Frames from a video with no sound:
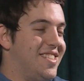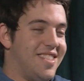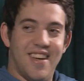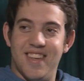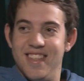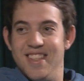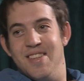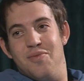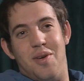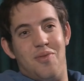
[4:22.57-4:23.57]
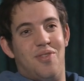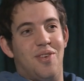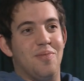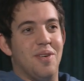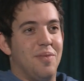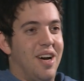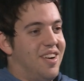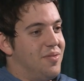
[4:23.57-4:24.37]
so it made me feel a bit better.